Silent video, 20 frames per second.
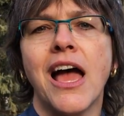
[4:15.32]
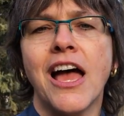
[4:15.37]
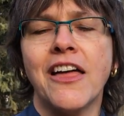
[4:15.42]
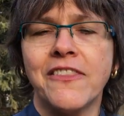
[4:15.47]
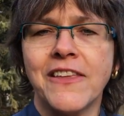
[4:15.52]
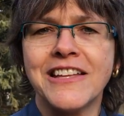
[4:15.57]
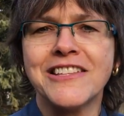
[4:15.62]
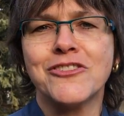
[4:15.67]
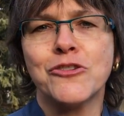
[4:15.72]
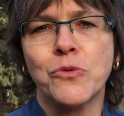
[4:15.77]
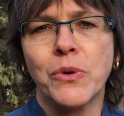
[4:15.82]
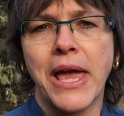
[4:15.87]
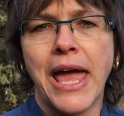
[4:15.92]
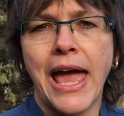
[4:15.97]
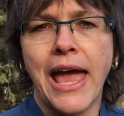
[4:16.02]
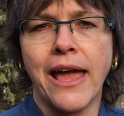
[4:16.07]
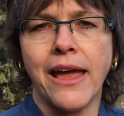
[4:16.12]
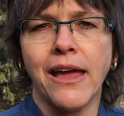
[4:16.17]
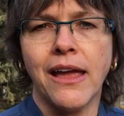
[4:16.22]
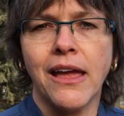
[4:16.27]
And that's
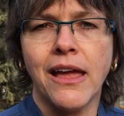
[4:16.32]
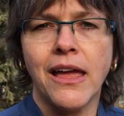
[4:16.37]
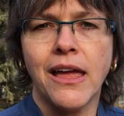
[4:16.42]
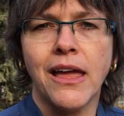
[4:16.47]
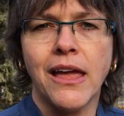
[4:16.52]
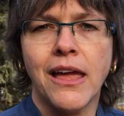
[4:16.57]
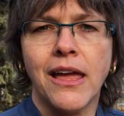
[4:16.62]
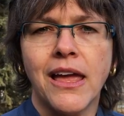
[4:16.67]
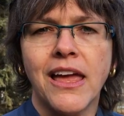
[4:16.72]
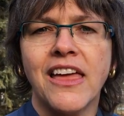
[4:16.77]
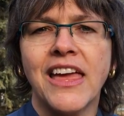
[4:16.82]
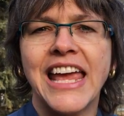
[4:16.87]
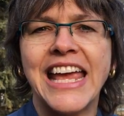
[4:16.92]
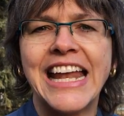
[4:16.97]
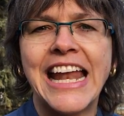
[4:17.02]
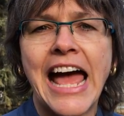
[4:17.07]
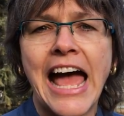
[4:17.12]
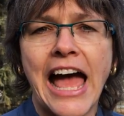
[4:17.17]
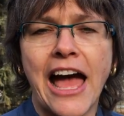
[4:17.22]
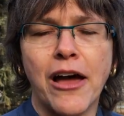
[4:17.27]
okay.
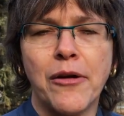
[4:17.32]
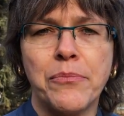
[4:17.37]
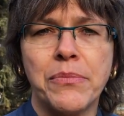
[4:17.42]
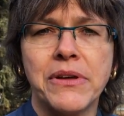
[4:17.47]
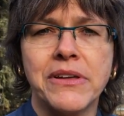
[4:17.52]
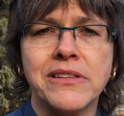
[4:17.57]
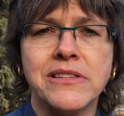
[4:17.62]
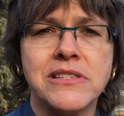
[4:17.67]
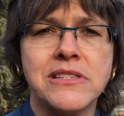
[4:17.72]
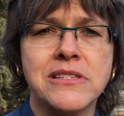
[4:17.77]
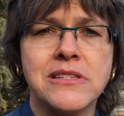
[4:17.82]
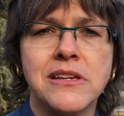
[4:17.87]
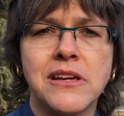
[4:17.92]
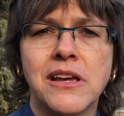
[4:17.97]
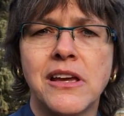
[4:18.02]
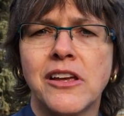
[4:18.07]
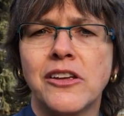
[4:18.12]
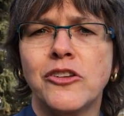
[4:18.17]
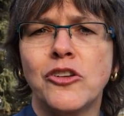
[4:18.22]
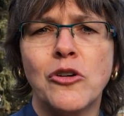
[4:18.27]
It happens.
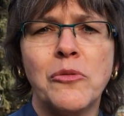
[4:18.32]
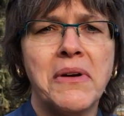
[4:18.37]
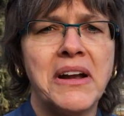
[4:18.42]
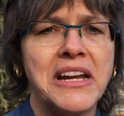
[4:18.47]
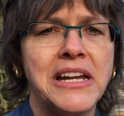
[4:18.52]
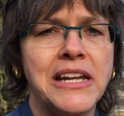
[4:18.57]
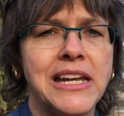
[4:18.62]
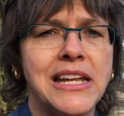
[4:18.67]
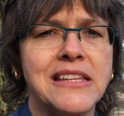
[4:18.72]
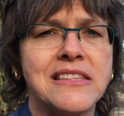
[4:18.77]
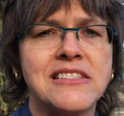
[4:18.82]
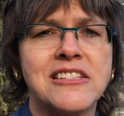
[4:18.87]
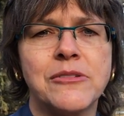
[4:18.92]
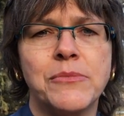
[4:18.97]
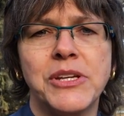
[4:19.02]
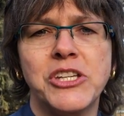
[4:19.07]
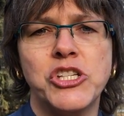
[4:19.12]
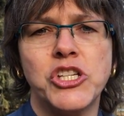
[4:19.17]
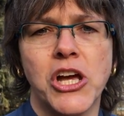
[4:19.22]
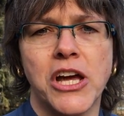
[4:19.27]
Nobody needs to
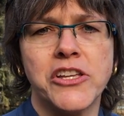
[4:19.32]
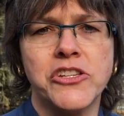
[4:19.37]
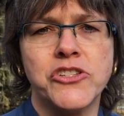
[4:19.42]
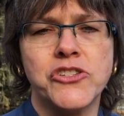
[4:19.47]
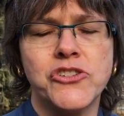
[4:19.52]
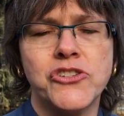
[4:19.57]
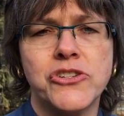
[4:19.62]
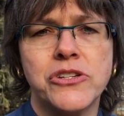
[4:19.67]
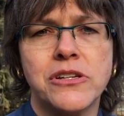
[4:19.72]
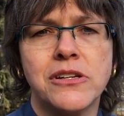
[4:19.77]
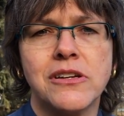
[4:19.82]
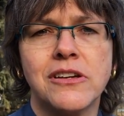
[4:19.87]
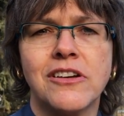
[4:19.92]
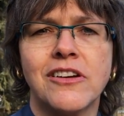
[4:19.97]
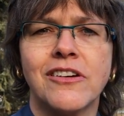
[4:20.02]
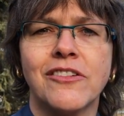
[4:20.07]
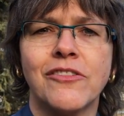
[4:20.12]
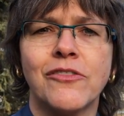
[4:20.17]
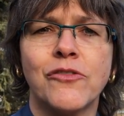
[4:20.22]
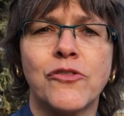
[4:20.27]
be judged
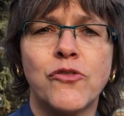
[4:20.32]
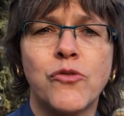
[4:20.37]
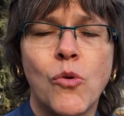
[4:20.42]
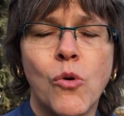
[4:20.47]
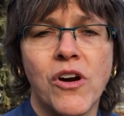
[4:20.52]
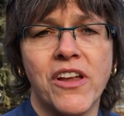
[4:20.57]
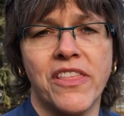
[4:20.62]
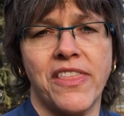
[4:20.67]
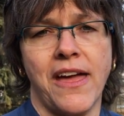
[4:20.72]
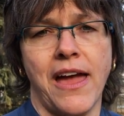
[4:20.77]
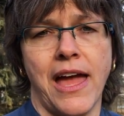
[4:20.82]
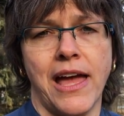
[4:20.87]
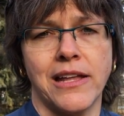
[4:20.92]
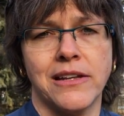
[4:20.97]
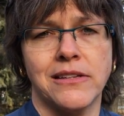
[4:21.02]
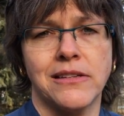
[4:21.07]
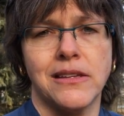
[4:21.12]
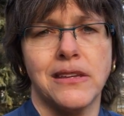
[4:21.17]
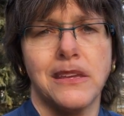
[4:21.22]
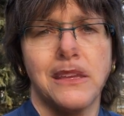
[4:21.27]
for that.
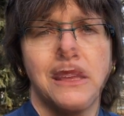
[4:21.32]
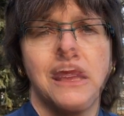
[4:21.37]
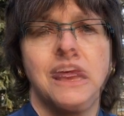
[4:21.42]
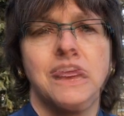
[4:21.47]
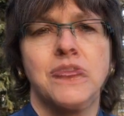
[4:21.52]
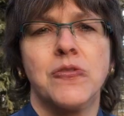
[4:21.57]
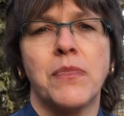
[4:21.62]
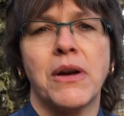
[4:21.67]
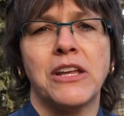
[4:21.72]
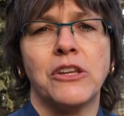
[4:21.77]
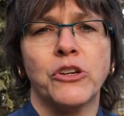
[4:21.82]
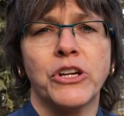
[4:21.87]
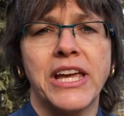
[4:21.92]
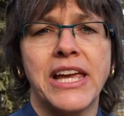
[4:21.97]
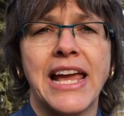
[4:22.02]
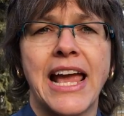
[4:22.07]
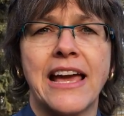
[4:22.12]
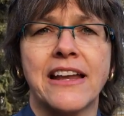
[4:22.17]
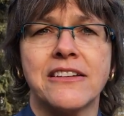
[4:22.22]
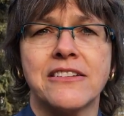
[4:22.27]
So, by
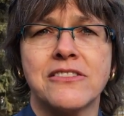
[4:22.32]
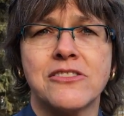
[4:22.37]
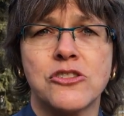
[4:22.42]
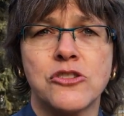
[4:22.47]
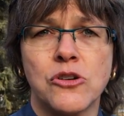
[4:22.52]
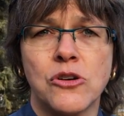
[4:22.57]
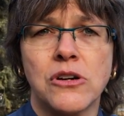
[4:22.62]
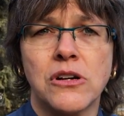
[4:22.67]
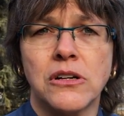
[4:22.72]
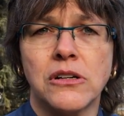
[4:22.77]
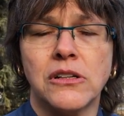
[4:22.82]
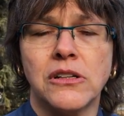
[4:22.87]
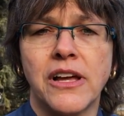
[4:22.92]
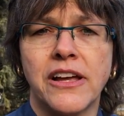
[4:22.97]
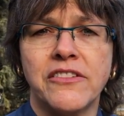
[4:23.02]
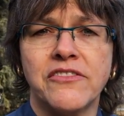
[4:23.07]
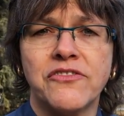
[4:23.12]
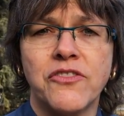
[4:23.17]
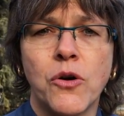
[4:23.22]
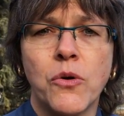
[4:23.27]
looking at a circle
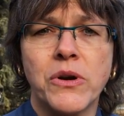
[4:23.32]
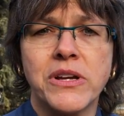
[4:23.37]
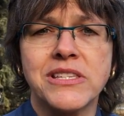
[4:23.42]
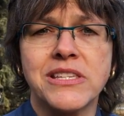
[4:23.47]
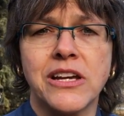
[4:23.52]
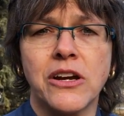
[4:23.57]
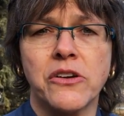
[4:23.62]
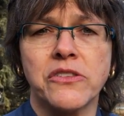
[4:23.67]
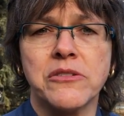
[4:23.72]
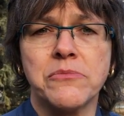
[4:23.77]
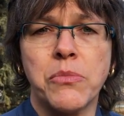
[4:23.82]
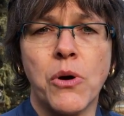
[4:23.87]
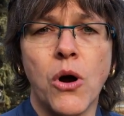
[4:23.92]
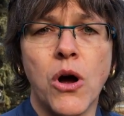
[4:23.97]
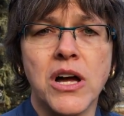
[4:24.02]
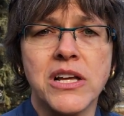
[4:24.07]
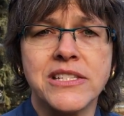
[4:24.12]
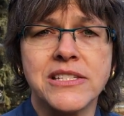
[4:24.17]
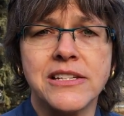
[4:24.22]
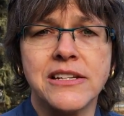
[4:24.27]
and focusing on the
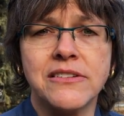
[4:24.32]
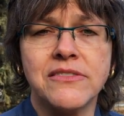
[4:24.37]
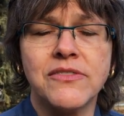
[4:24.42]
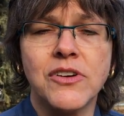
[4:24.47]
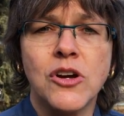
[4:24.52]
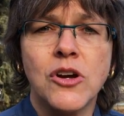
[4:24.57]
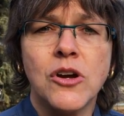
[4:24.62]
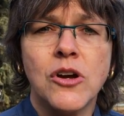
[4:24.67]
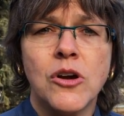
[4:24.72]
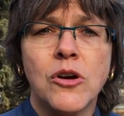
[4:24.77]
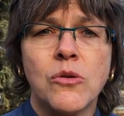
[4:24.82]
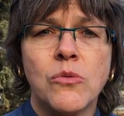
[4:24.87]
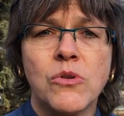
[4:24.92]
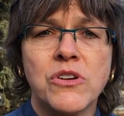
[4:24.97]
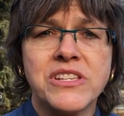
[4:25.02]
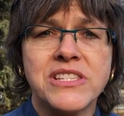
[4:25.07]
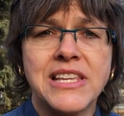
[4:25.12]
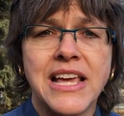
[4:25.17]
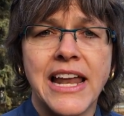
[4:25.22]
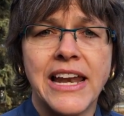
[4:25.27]
positive, we're
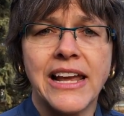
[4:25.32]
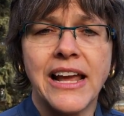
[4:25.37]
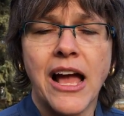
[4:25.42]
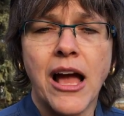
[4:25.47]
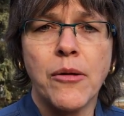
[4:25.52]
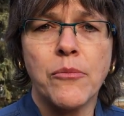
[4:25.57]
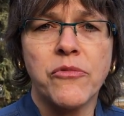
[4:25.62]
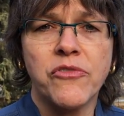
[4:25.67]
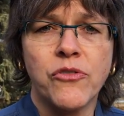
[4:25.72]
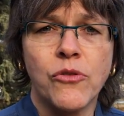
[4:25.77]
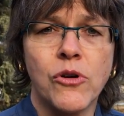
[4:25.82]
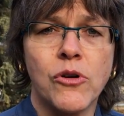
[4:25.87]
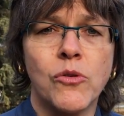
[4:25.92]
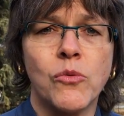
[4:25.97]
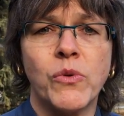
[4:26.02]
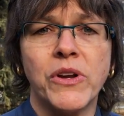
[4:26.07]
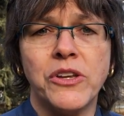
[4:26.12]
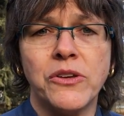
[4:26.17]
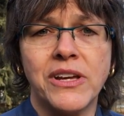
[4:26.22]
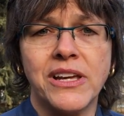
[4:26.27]
setting up for
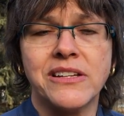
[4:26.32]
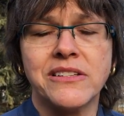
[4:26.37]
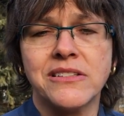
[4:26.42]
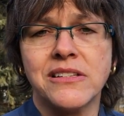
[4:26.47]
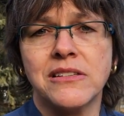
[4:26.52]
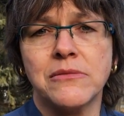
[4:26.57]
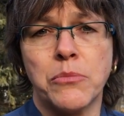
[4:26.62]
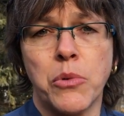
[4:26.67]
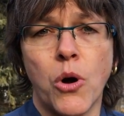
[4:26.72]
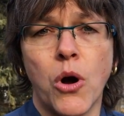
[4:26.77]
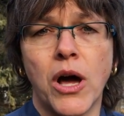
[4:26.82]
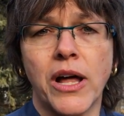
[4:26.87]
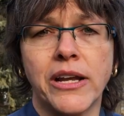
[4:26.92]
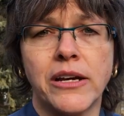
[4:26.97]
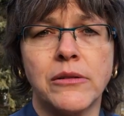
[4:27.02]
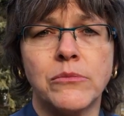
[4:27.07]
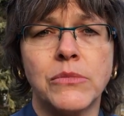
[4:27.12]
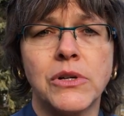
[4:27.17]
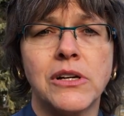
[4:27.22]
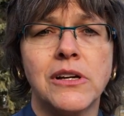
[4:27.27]
when you get to the
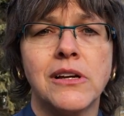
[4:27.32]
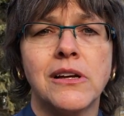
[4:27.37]
bottom